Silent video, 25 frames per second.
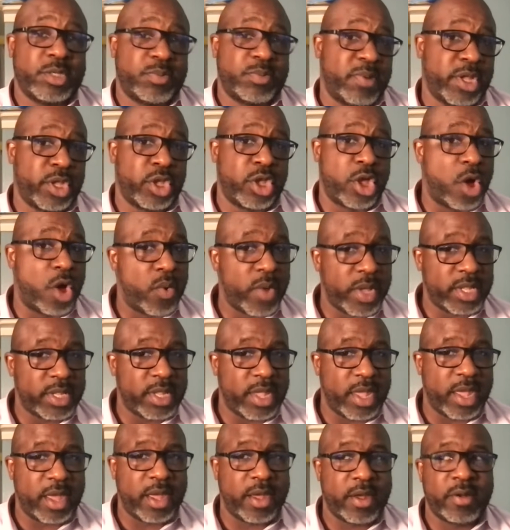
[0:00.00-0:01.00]
But going
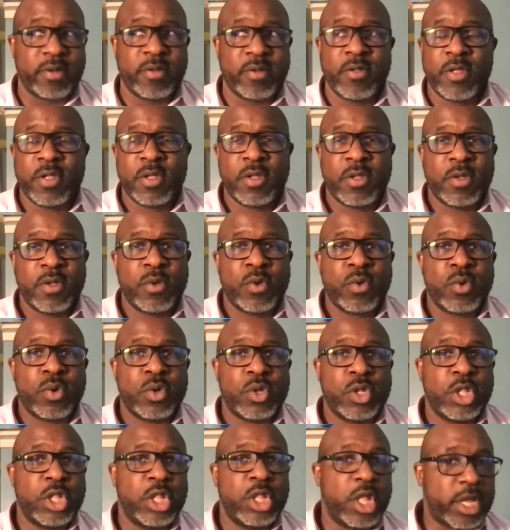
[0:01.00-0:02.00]
there,
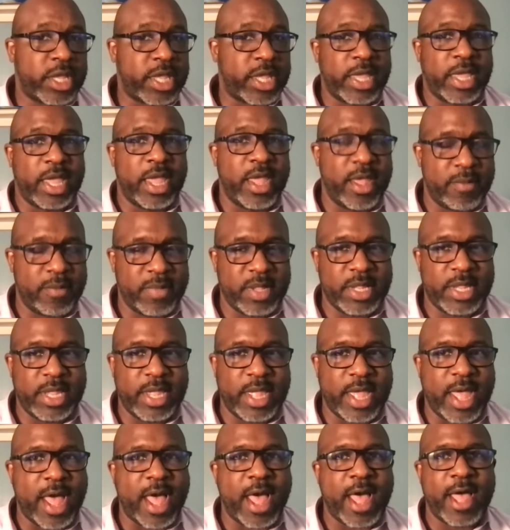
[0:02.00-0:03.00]
looking him in
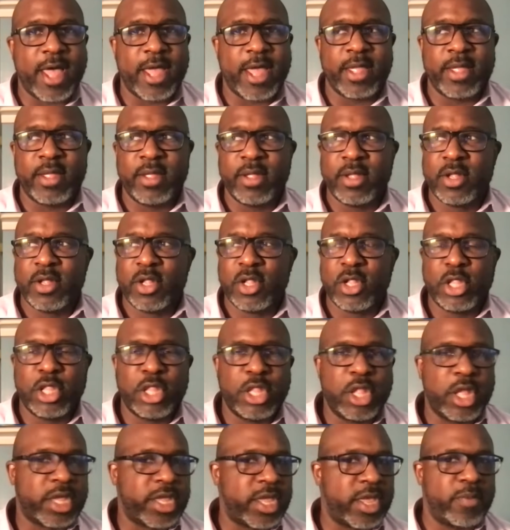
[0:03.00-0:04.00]
the eye,
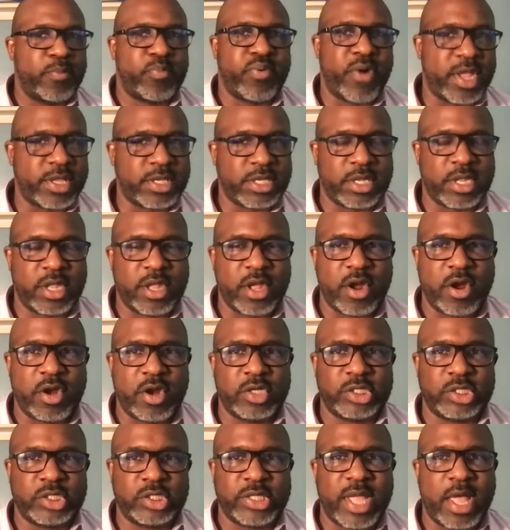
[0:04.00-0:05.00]
looking President
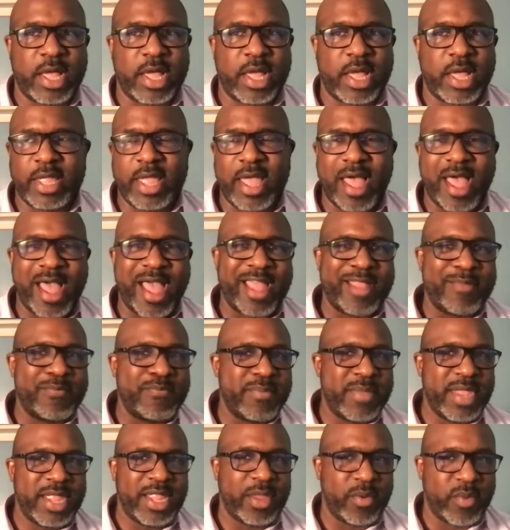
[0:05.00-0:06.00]
Herzog in the eye,
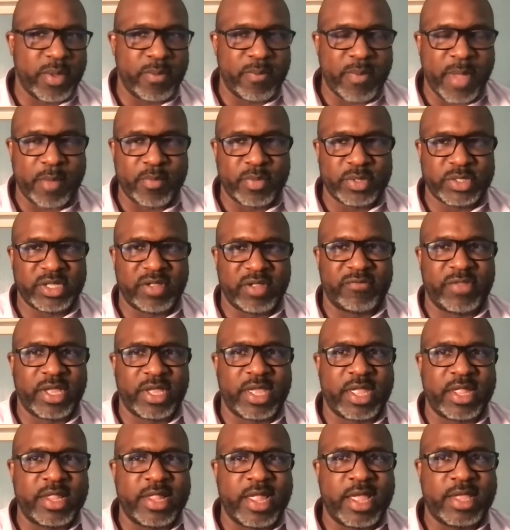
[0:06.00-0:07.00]
meeting with members of the
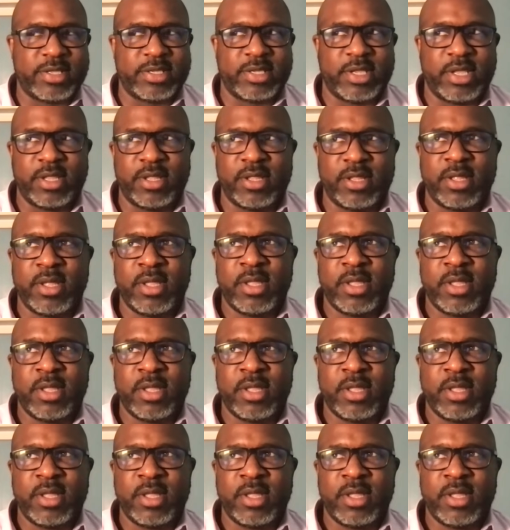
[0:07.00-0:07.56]
Knesset,